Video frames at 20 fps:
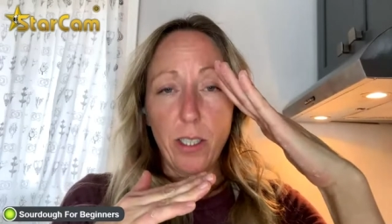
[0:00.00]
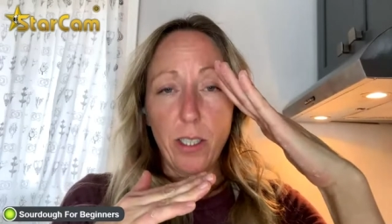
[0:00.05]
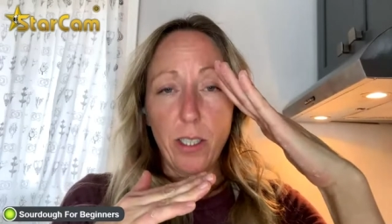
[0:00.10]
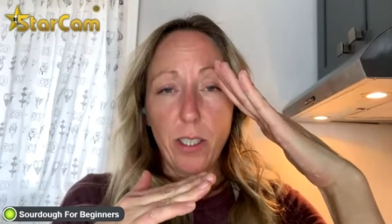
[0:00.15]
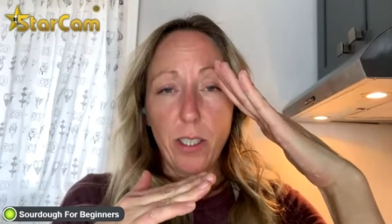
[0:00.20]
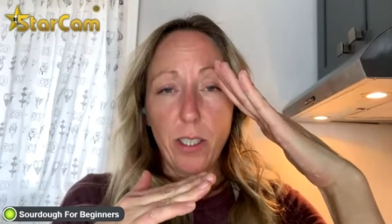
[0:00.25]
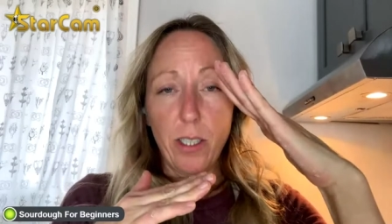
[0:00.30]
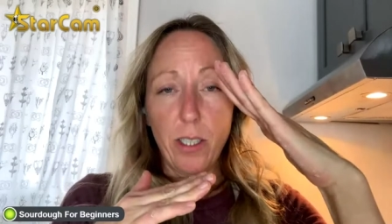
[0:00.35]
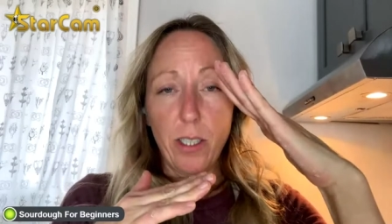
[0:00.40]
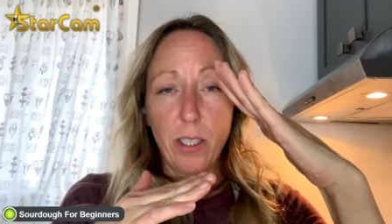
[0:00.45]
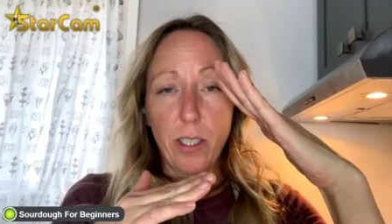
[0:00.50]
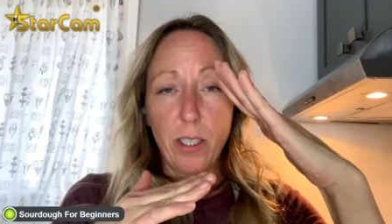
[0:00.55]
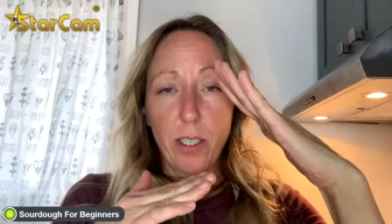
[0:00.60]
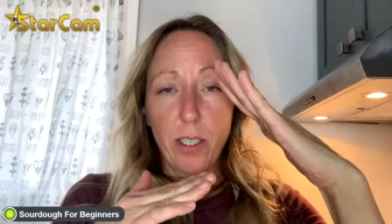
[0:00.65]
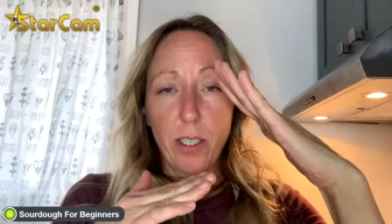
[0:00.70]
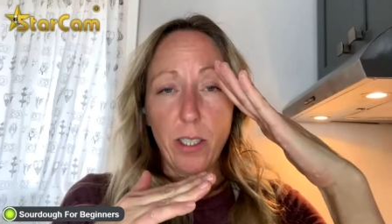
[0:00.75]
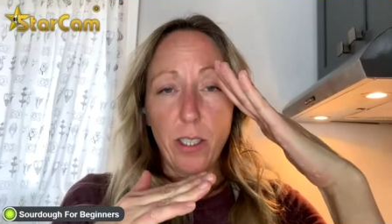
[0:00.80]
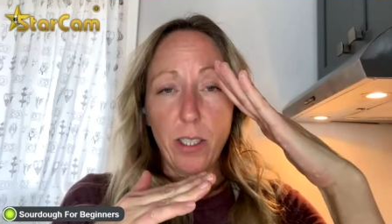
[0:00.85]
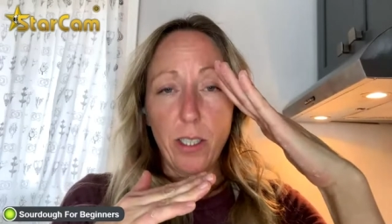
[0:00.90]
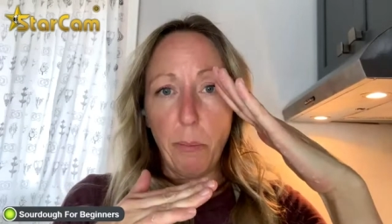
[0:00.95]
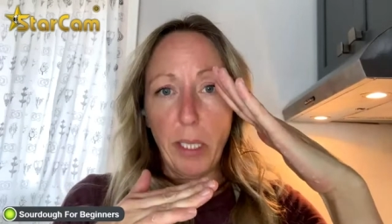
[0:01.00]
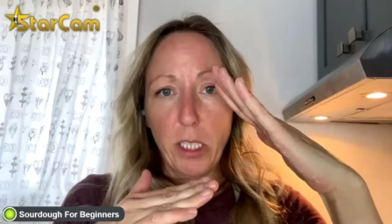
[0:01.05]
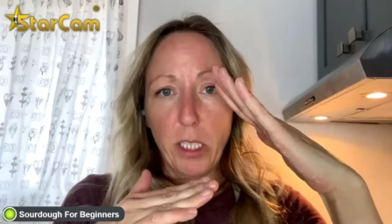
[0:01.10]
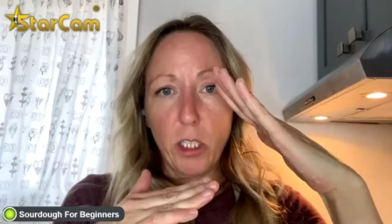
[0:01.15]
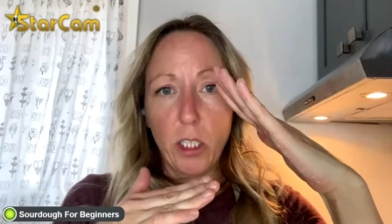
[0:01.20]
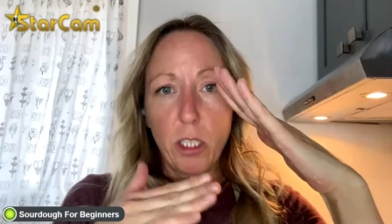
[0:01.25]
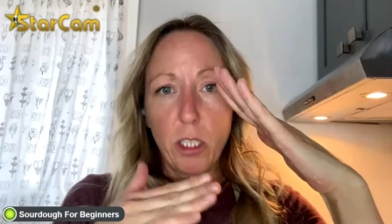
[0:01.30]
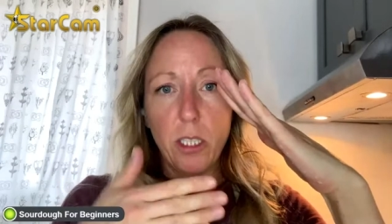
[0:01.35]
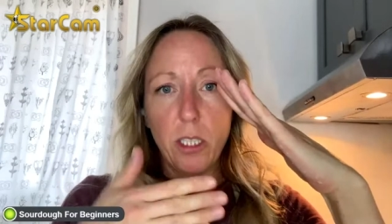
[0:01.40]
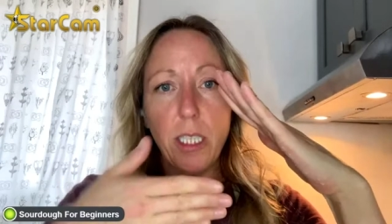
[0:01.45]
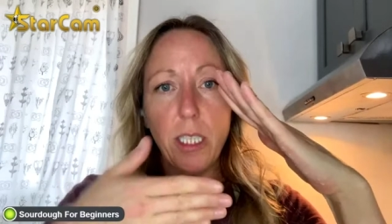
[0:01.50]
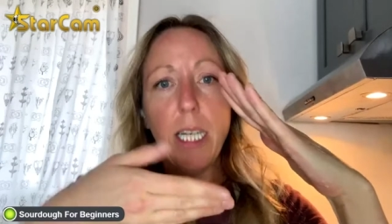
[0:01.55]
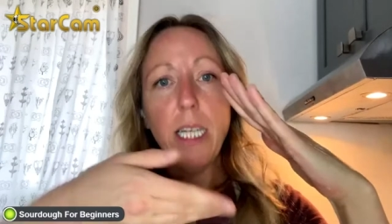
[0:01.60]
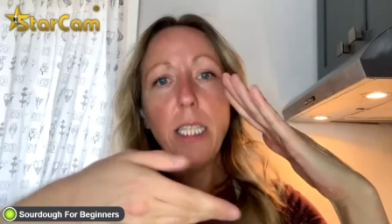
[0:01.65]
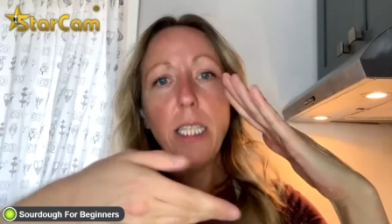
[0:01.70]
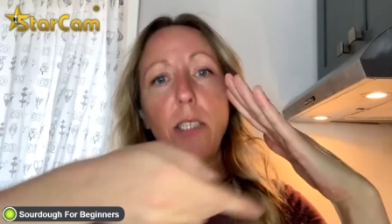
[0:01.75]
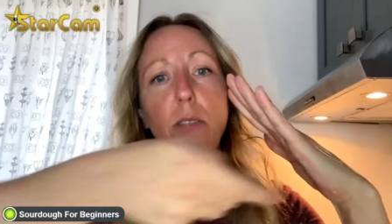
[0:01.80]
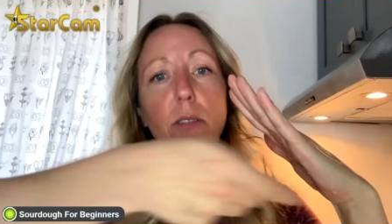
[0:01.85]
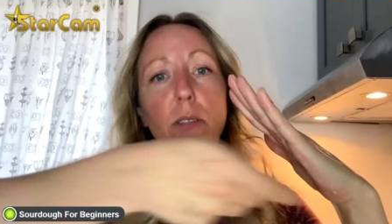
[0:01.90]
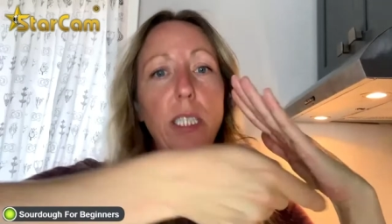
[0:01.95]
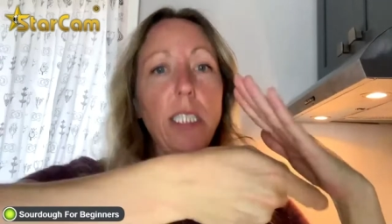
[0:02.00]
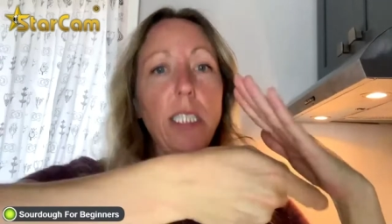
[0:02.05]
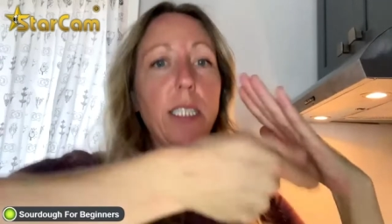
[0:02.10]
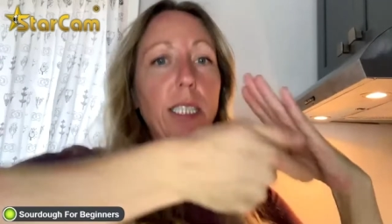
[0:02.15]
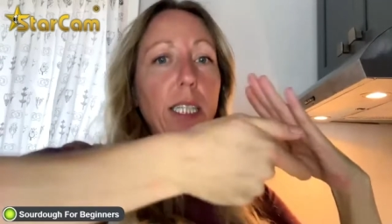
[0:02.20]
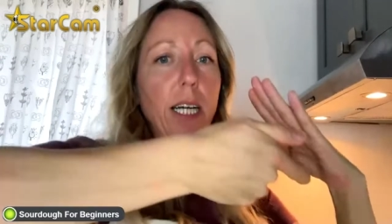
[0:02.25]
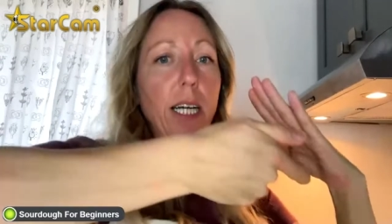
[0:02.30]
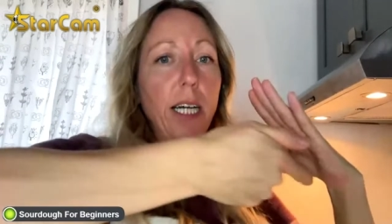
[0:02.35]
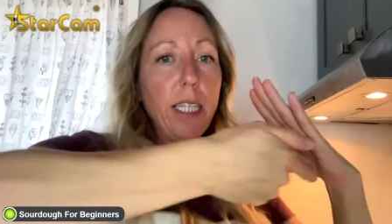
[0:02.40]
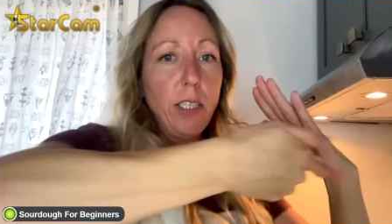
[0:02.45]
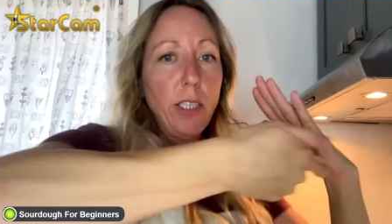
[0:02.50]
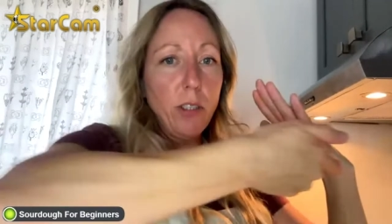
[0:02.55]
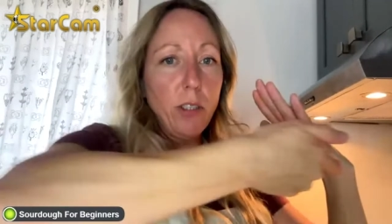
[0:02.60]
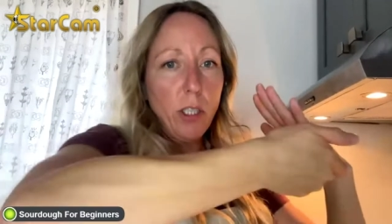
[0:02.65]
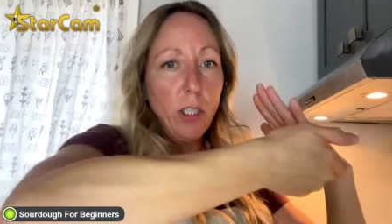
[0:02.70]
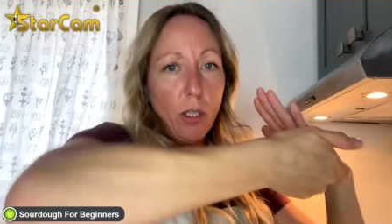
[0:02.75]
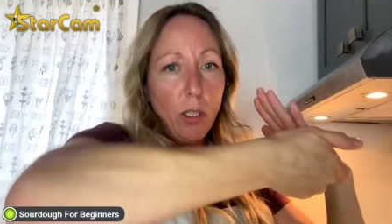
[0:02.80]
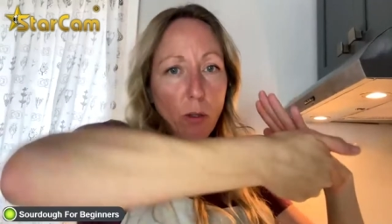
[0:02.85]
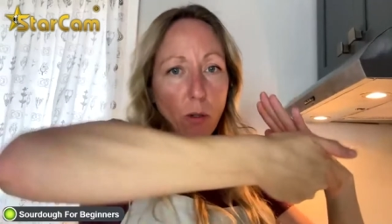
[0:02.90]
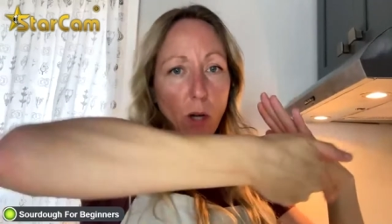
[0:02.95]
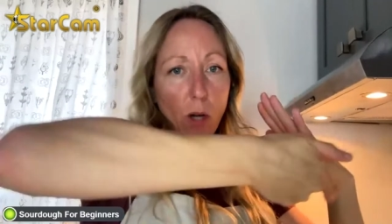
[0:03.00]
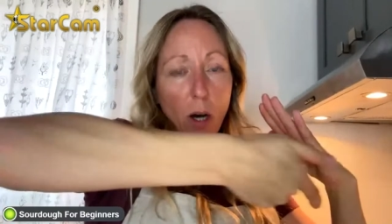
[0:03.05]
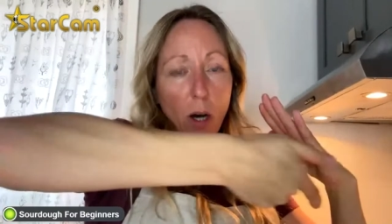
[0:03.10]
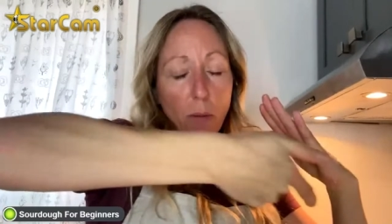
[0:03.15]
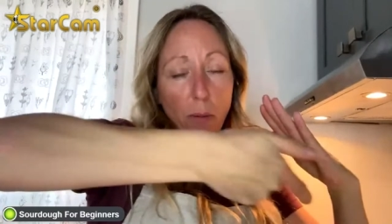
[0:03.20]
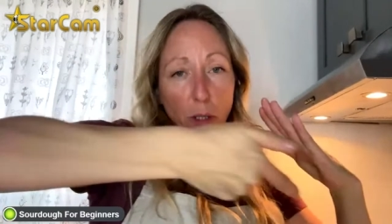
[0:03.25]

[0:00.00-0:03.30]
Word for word: that you see in the pictures, you need to cut your dough